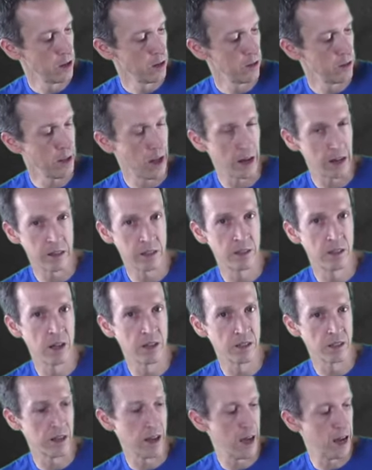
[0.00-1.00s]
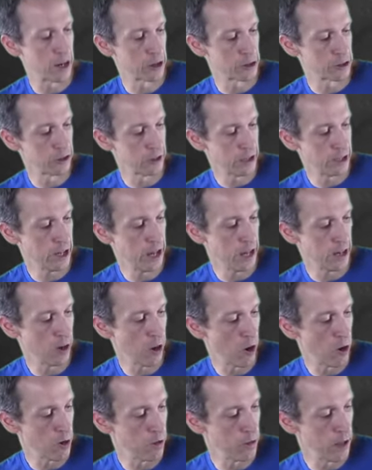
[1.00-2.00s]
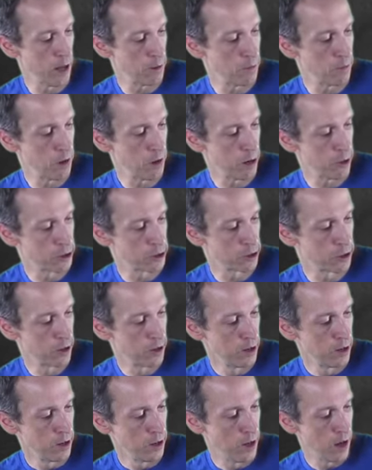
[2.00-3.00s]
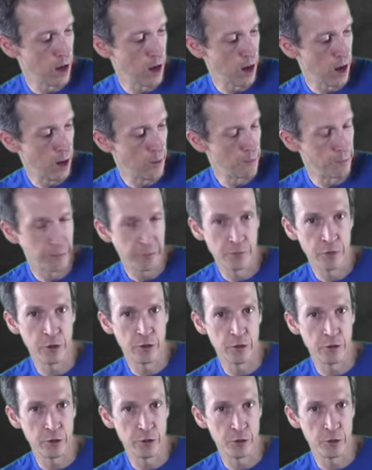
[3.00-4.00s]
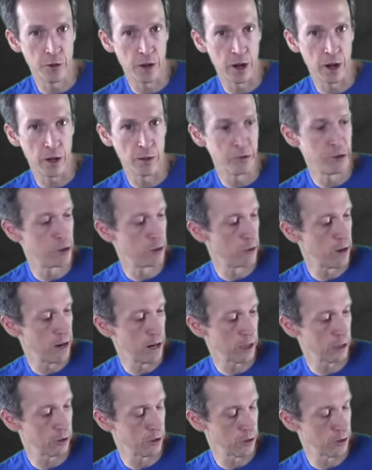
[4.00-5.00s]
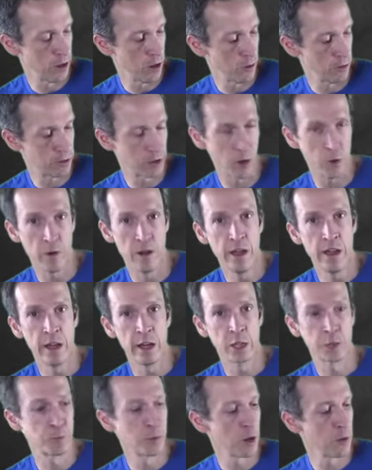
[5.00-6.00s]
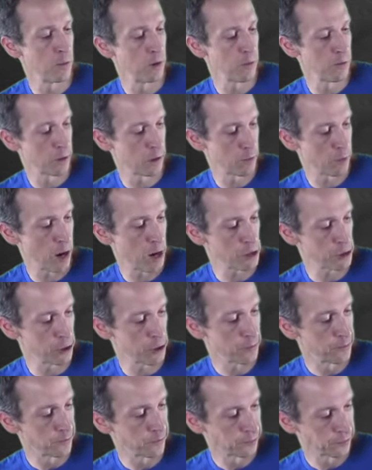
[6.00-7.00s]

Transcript: that it doesn't actually take all that much to generate a clear note. So experiment with the pressure,